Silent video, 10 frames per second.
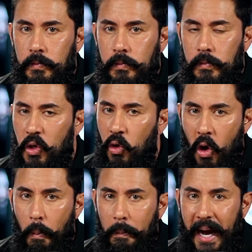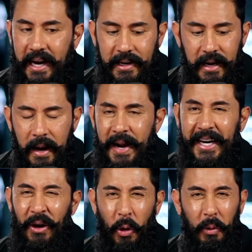You don't hold back. I'm not
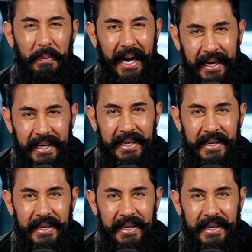going to hold back.